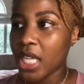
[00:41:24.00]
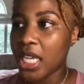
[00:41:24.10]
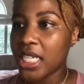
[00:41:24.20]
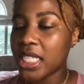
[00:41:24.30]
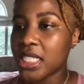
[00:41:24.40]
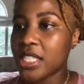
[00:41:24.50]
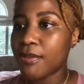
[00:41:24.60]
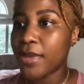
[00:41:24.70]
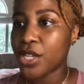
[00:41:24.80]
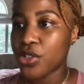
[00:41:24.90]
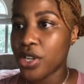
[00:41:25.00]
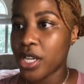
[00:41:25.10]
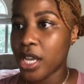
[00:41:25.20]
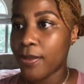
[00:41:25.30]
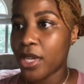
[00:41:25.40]
he needs to measure
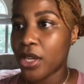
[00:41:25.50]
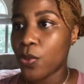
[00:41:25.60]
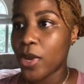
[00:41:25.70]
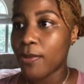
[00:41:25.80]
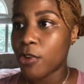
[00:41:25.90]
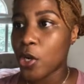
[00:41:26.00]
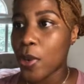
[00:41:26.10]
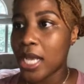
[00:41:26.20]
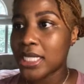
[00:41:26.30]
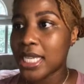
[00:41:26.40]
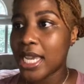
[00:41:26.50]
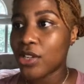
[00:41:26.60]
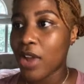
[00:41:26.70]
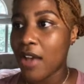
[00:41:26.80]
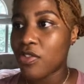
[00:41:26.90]
incoming web requests and
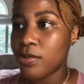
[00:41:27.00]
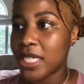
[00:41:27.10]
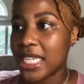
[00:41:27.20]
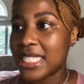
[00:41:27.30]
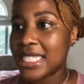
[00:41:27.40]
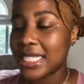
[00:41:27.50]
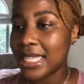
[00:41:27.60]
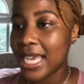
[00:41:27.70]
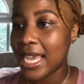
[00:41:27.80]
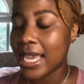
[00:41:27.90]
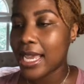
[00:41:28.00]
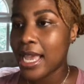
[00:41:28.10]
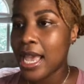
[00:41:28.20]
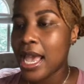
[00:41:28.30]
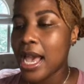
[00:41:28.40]
graph them against delay.
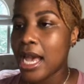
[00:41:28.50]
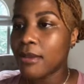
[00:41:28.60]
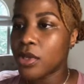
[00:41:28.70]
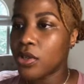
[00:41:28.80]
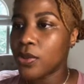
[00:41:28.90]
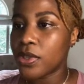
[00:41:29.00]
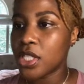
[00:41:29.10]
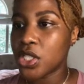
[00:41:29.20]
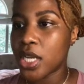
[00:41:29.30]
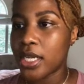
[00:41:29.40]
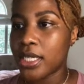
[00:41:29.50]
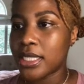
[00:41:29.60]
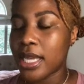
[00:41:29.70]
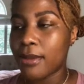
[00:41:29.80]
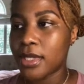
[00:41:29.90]
I'm going with he's trying to
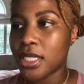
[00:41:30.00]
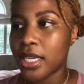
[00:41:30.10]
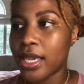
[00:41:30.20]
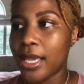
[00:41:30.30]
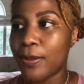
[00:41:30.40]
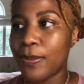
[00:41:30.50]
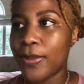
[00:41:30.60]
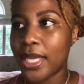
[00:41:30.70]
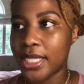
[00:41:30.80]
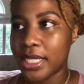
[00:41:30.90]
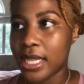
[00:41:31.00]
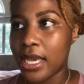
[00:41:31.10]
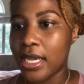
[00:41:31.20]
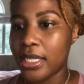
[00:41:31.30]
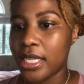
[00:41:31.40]
establish like a
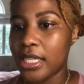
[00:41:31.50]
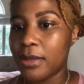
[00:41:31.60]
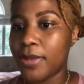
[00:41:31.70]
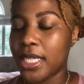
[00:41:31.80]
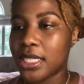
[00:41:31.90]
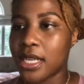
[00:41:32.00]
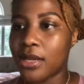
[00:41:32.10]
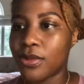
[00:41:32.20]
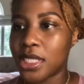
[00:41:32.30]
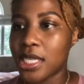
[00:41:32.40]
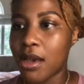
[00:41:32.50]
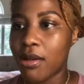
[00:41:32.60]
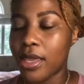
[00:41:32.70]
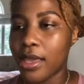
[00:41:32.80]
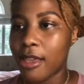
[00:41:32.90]
baseline, and the baseline will tell
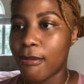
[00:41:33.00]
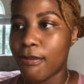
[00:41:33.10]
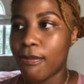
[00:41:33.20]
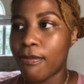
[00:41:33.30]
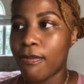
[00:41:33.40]
him,